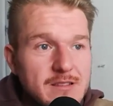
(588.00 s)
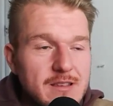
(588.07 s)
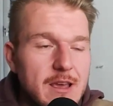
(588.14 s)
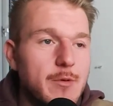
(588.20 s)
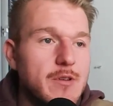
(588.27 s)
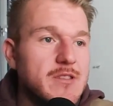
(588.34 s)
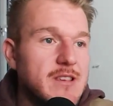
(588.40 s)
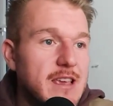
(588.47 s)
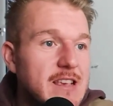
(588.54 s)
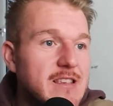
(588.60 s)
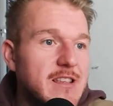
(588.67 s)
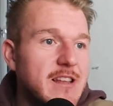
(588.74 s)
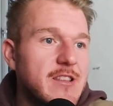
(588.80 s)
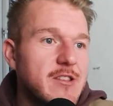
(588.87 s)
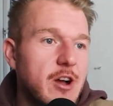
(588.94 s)
it was
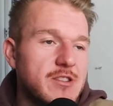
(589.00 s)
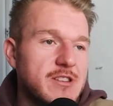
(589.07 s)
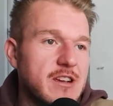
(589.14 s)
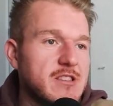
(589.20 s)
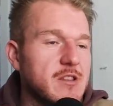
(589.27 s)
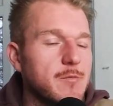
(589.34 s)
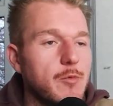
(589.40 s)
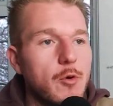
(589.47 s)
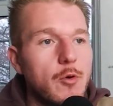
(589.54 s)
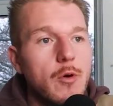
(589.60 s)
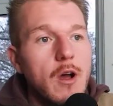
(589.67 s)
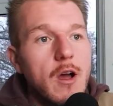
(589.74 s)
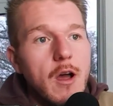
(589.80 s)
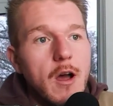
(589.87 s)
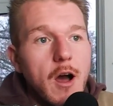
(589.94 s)
easily
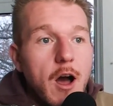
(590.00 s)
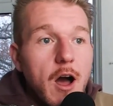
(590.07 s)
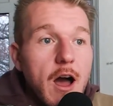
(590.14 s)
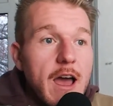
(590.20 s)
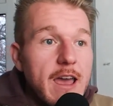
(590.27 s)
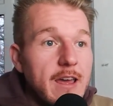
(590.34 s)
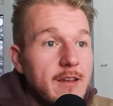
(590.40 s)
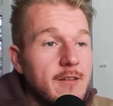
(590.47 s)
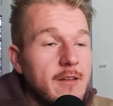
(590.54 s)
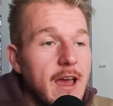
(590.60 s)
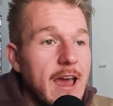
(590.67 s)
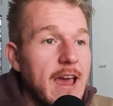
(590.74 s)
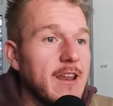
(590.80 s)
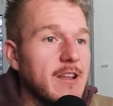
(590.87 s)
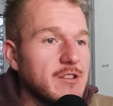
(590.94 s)
digestible, high in
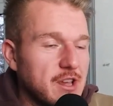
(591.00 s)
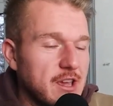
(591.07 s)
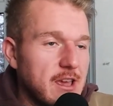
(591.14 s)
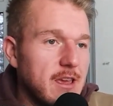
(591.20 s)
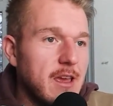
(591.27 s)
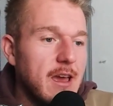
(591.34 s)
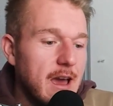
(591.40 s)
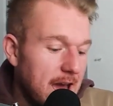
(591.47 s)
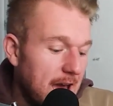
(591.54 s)
energy,